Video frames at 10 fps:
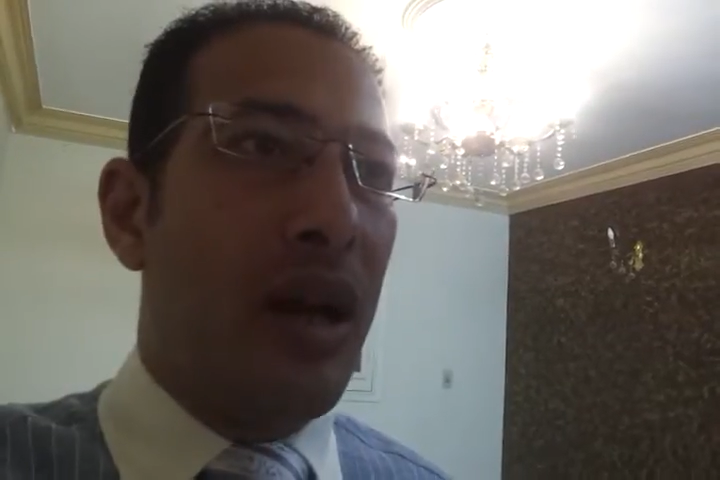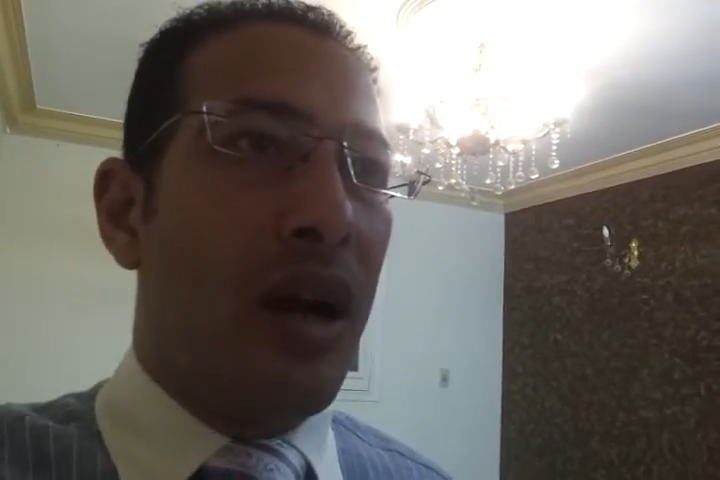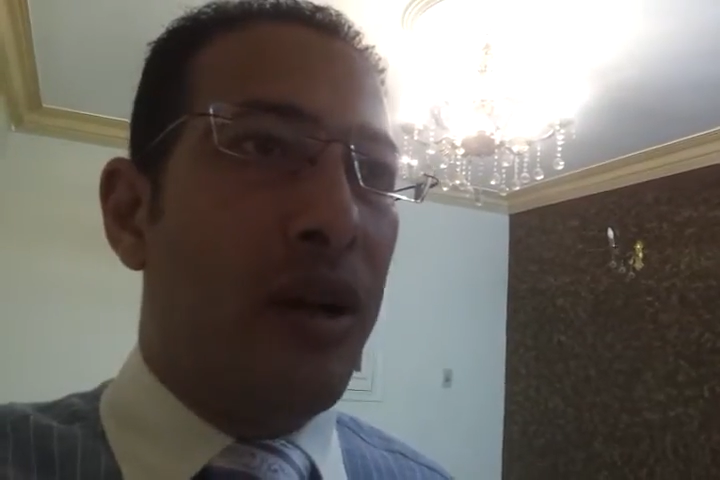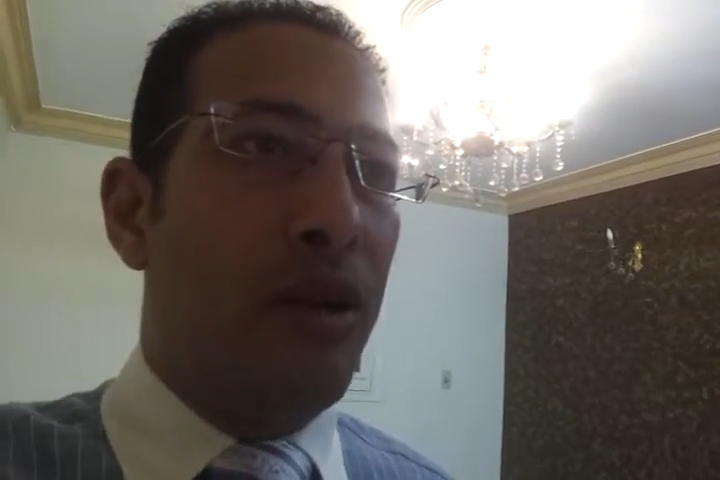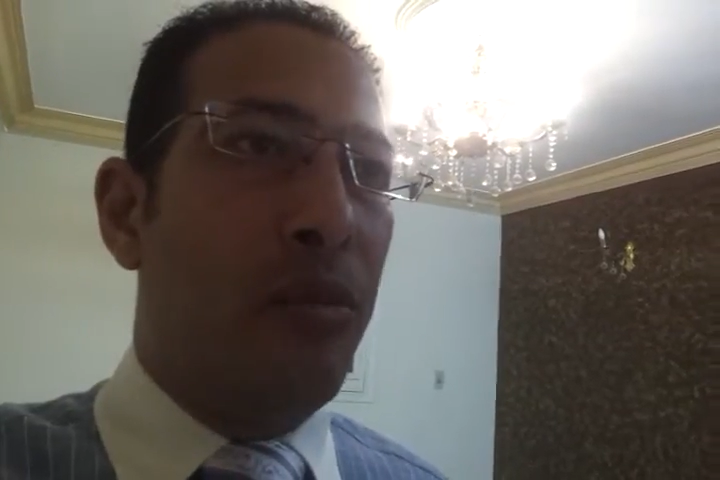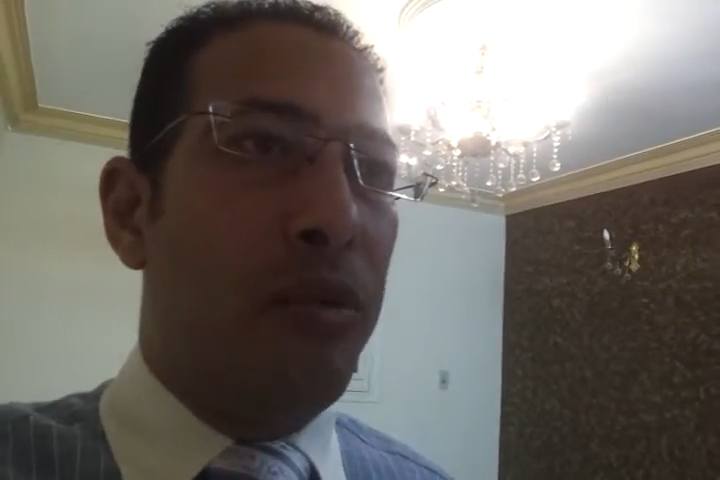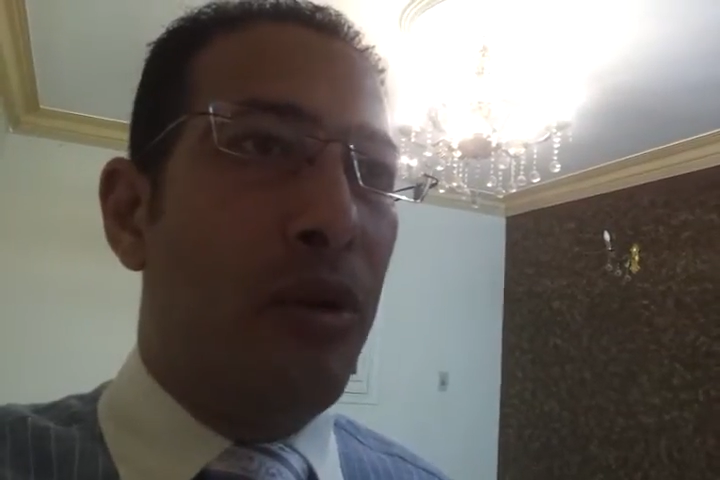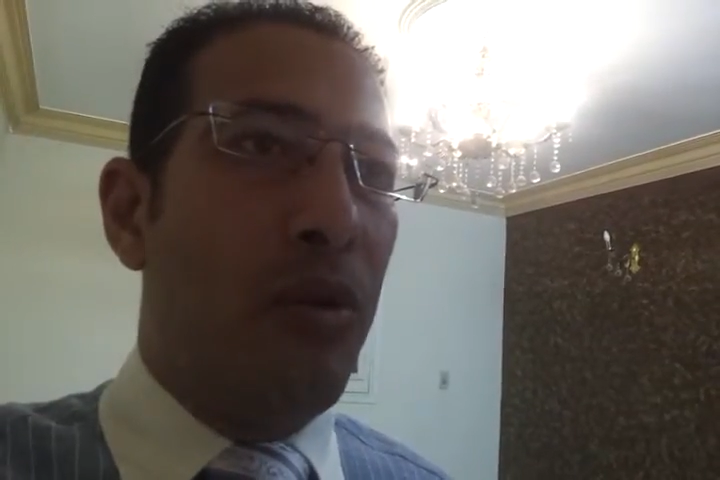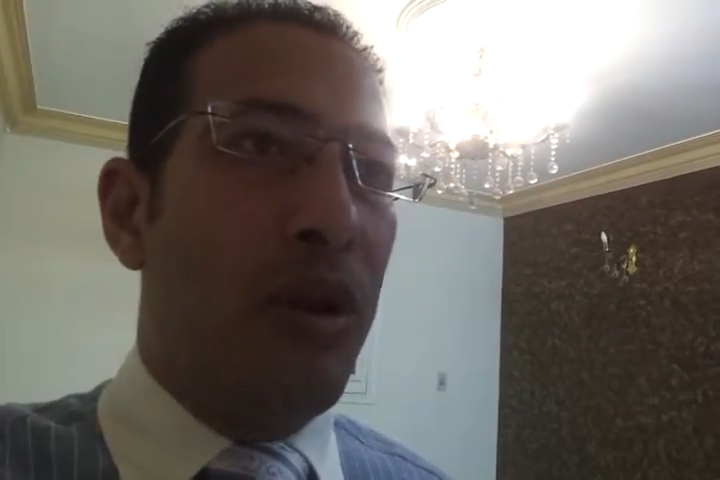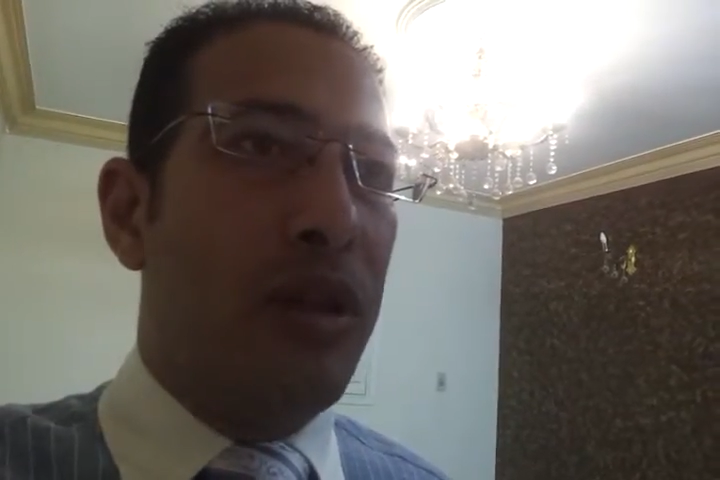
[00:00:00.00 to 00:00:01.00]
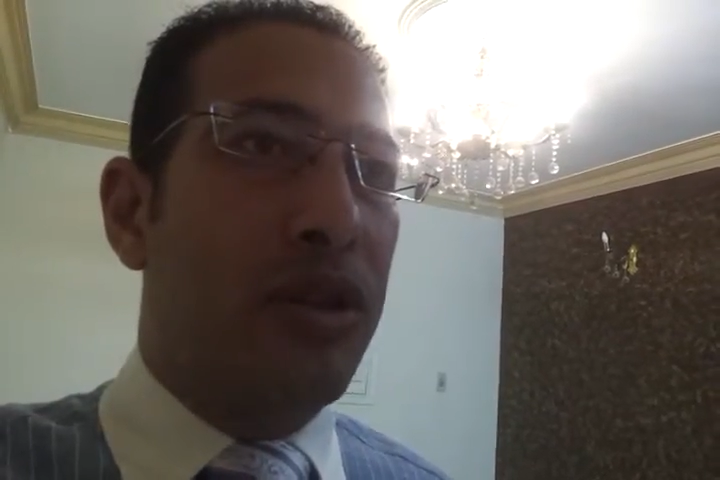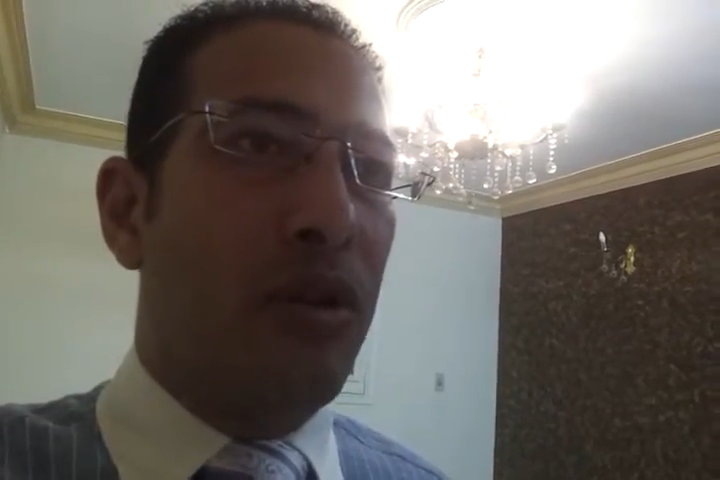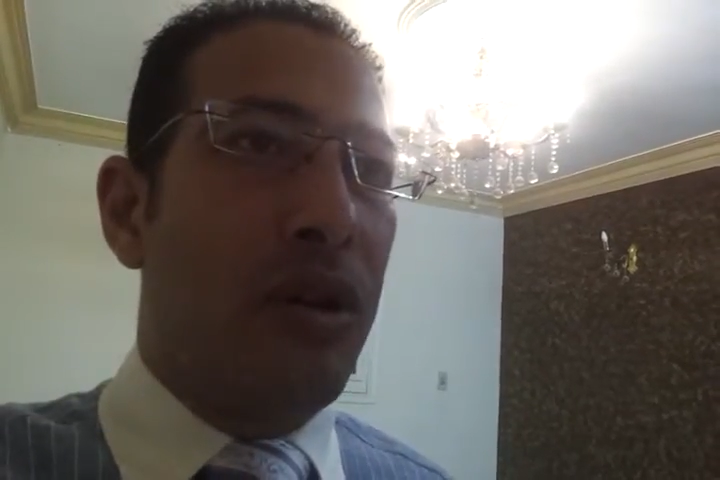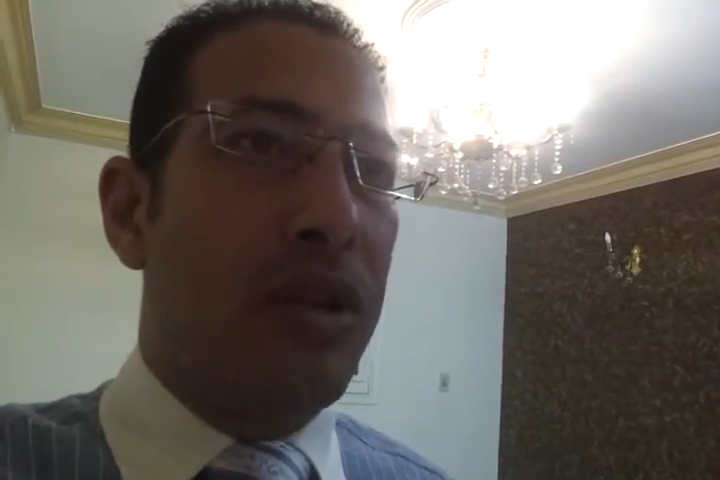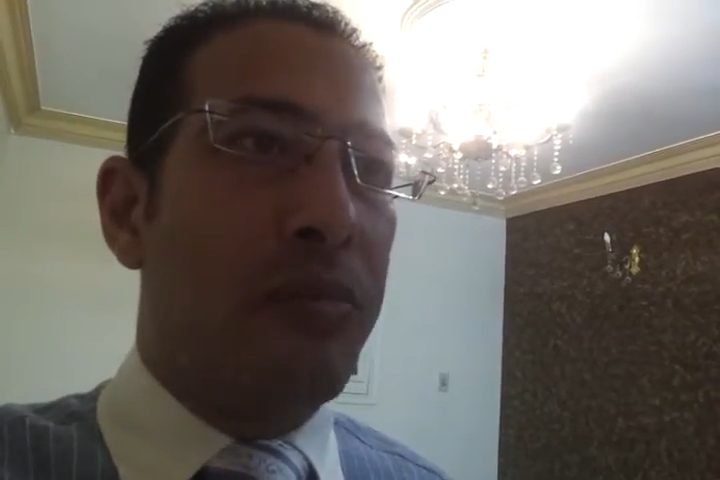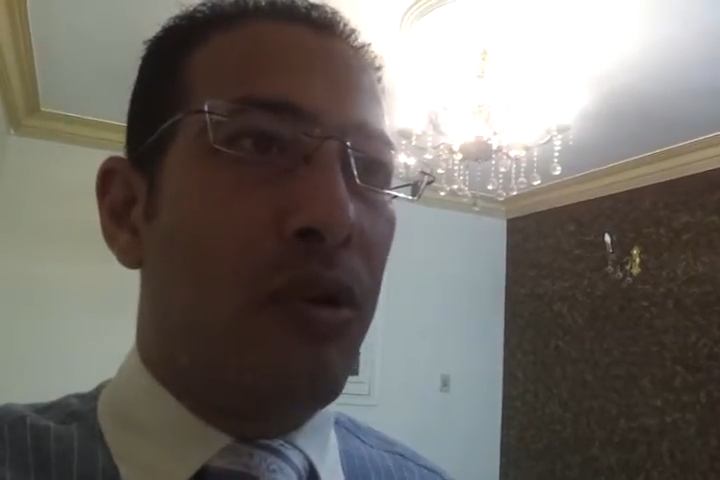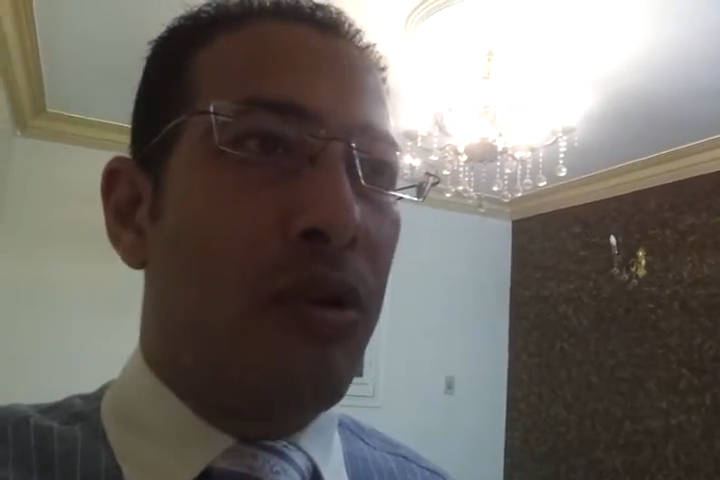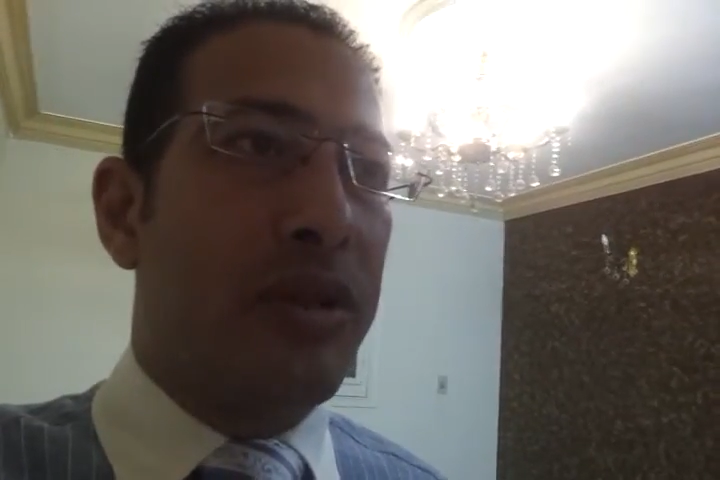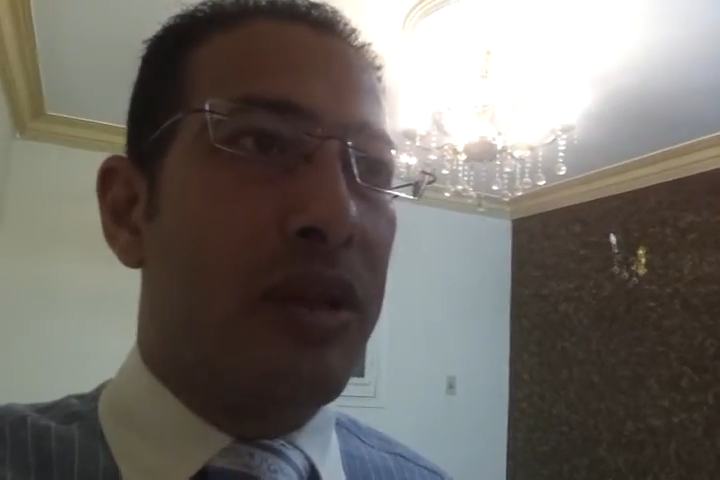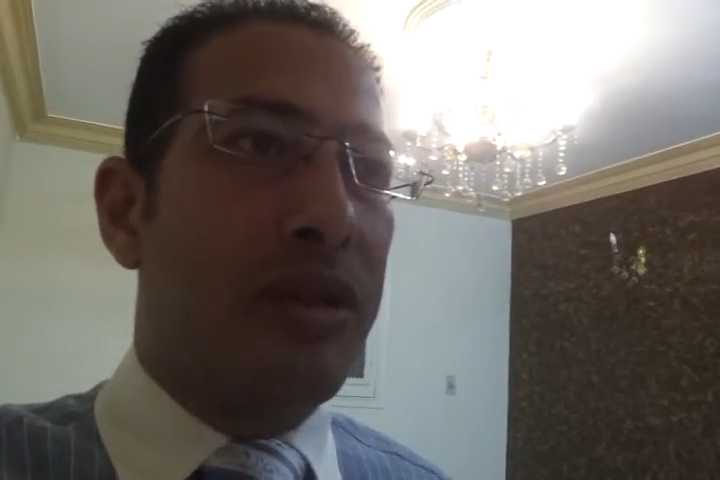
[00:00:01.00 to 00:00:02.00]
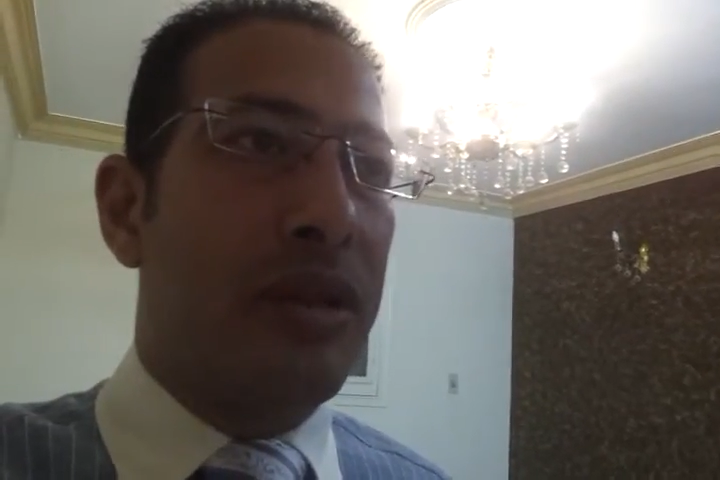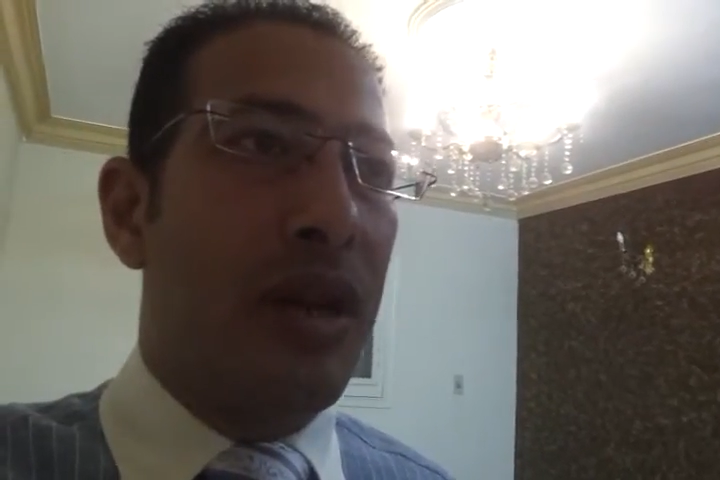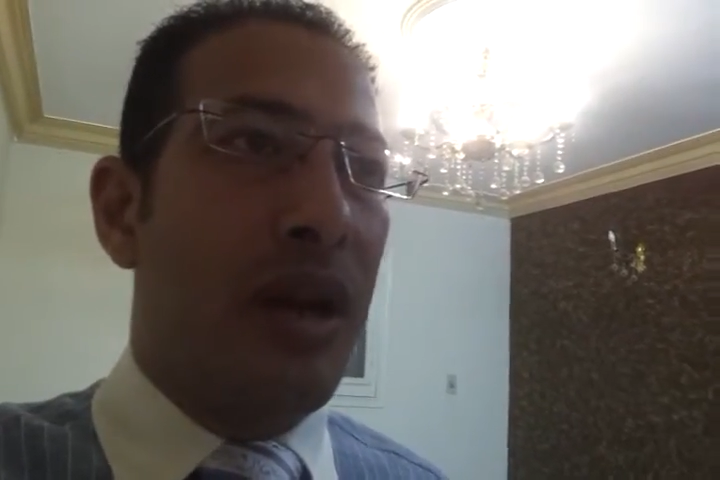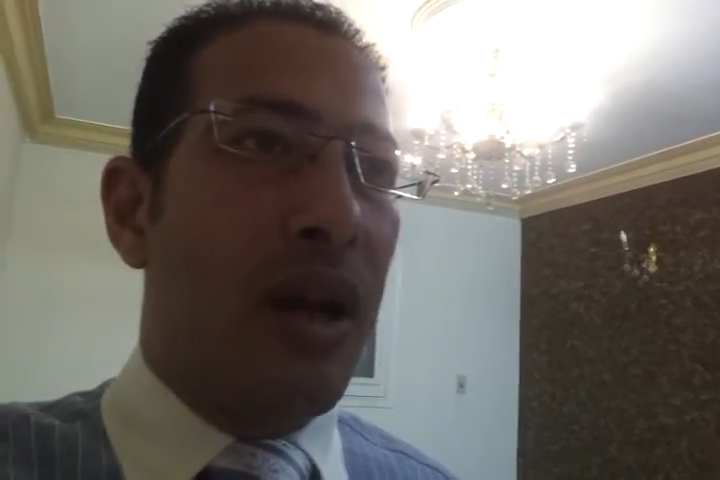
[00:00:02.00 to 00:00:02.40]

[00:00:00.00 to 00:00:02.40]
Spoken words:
I hope you will choose because